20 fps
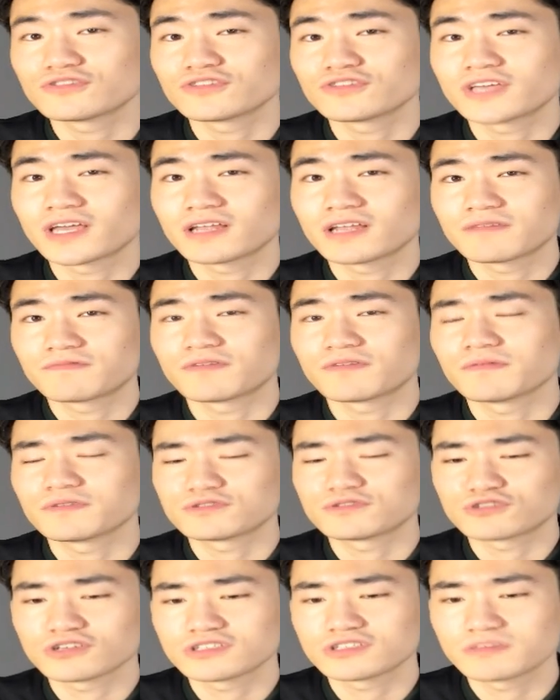get it from the
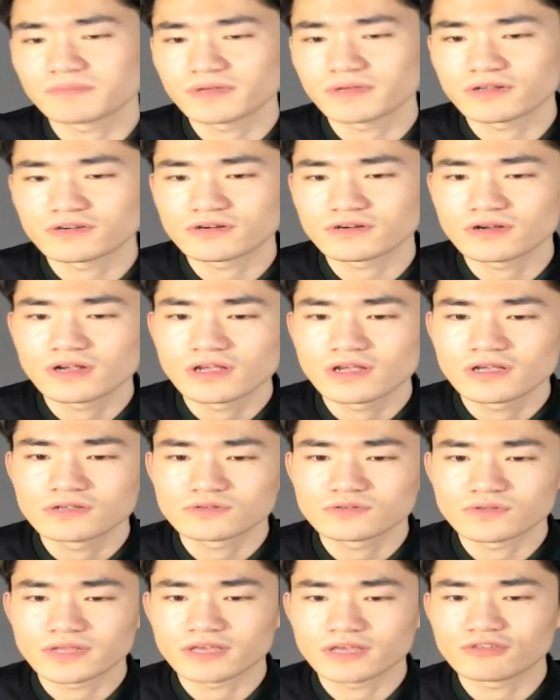trusted breeder
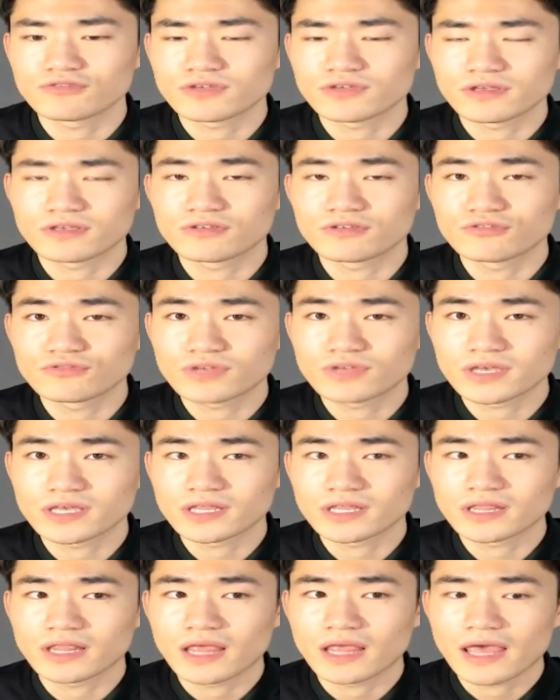so that you
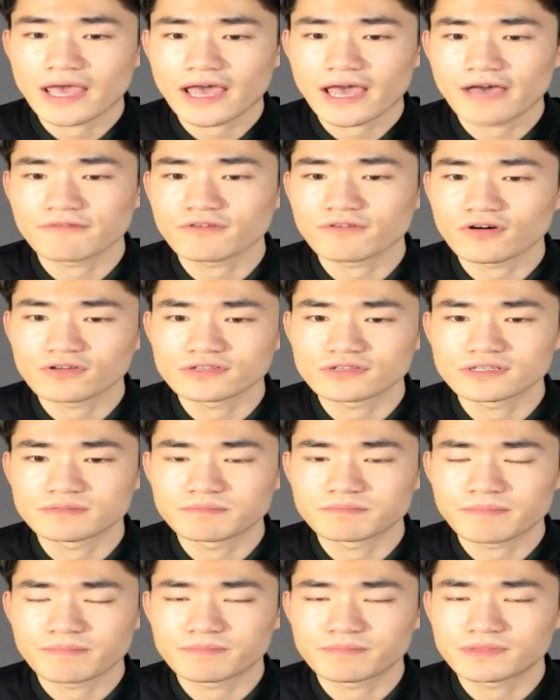can have all
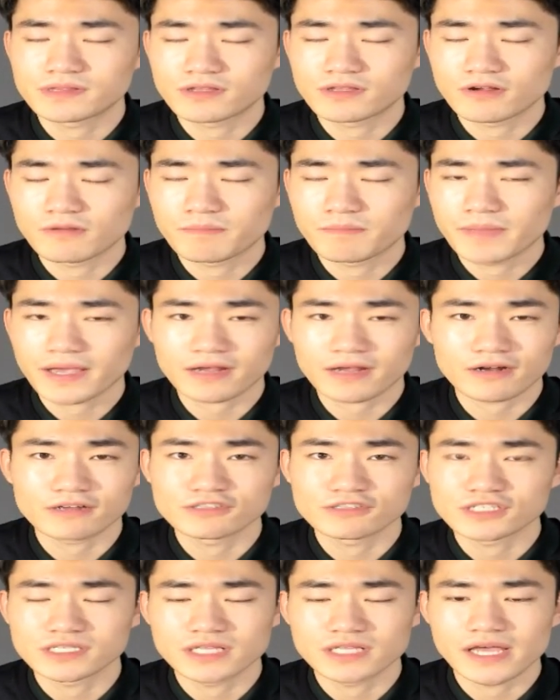their
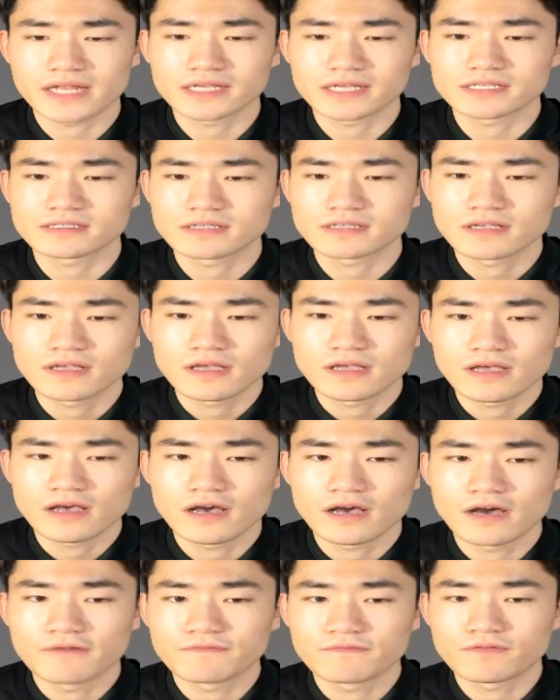background genetics
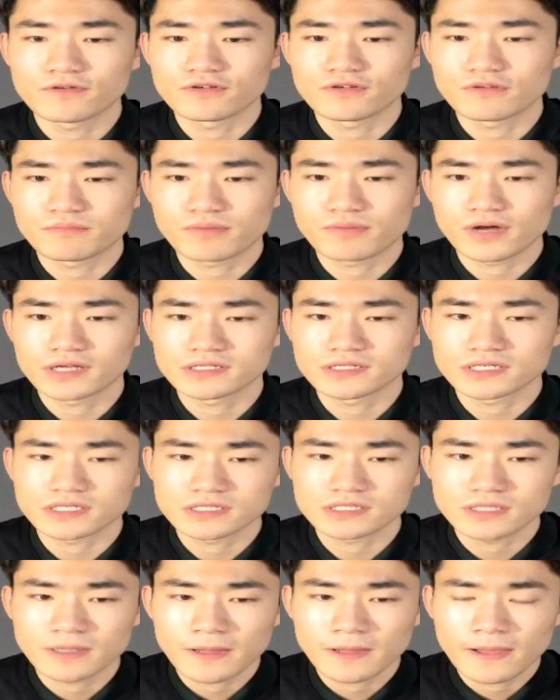for your
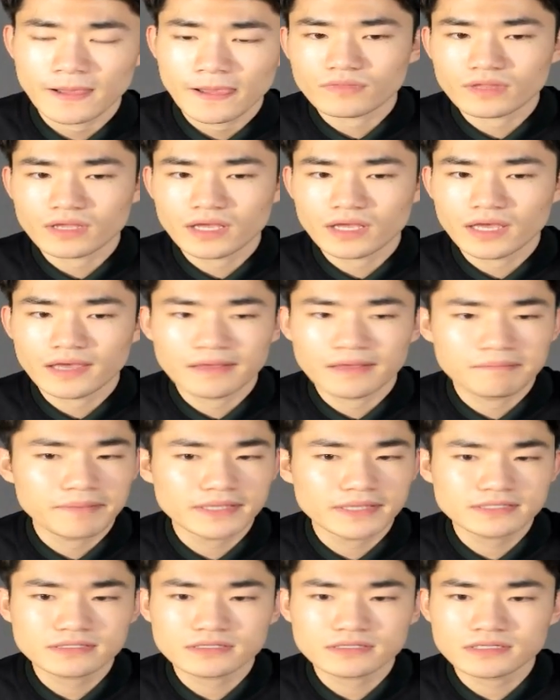projects. And
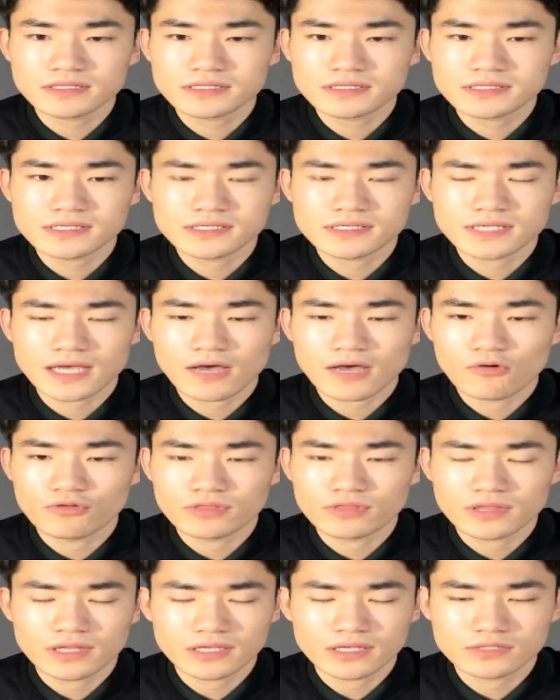basically this is
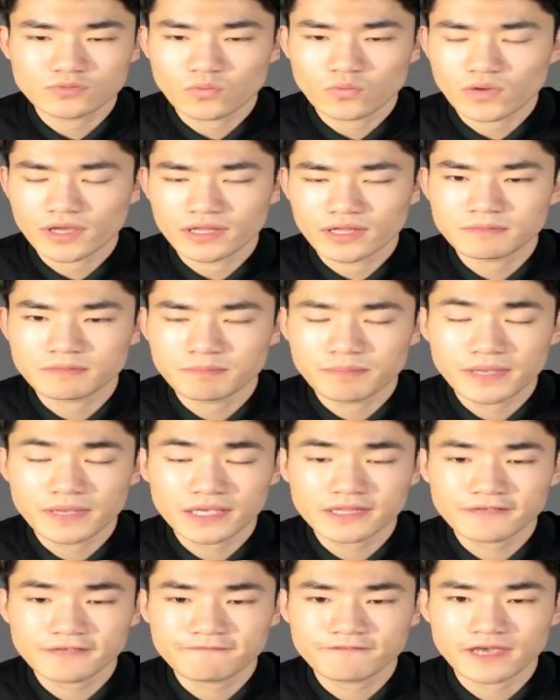how things went.
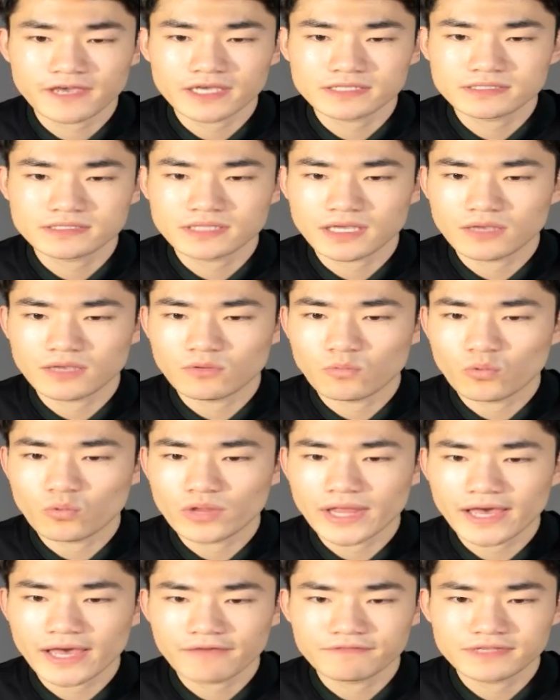Beginning phase, they will
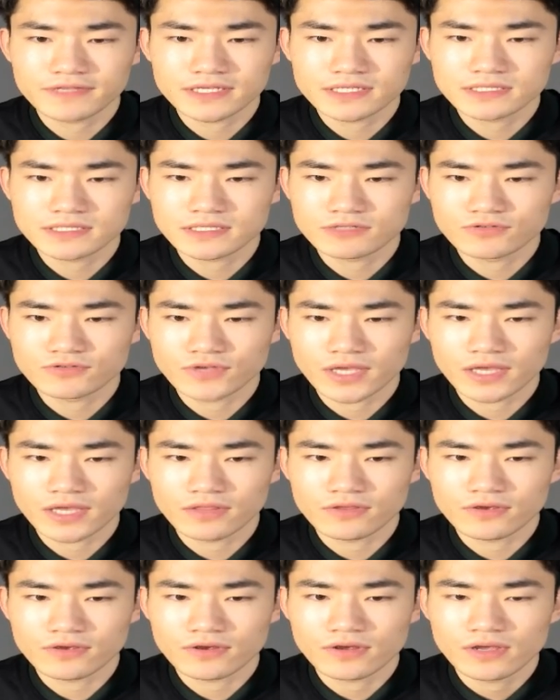have these
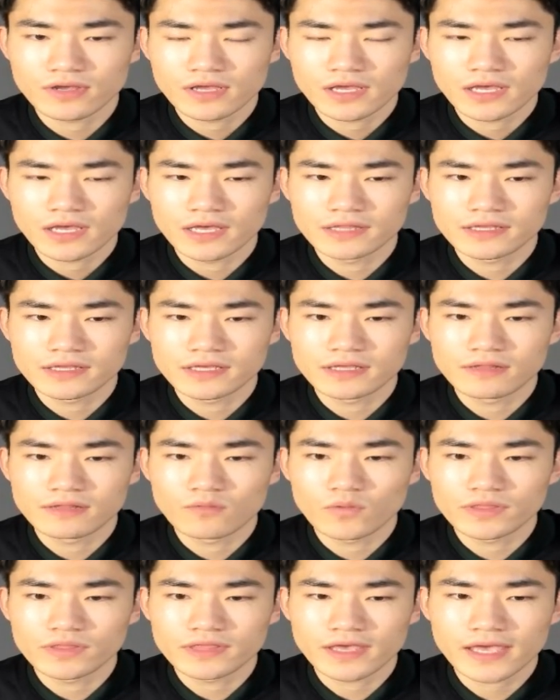together, and then
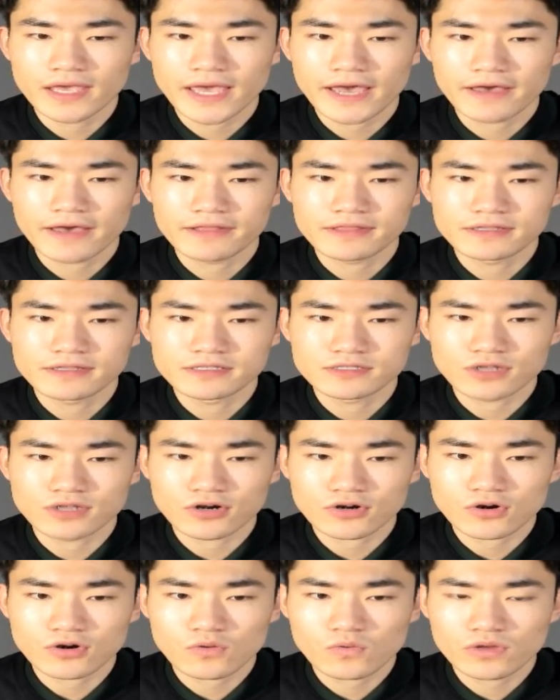when they had this
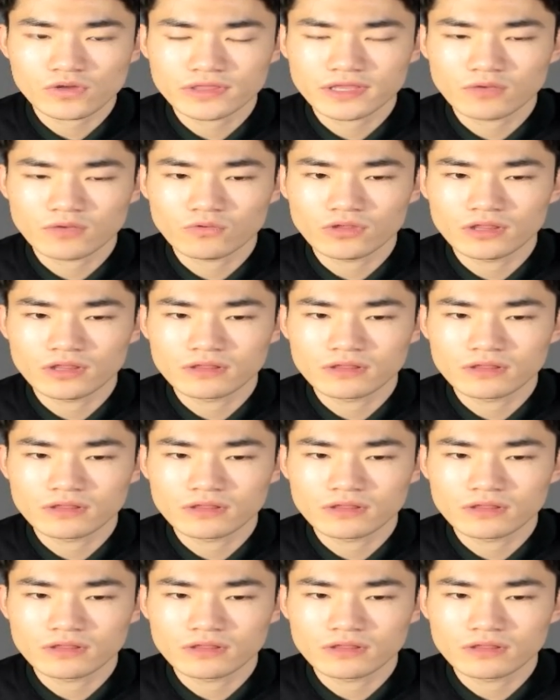darker one, they will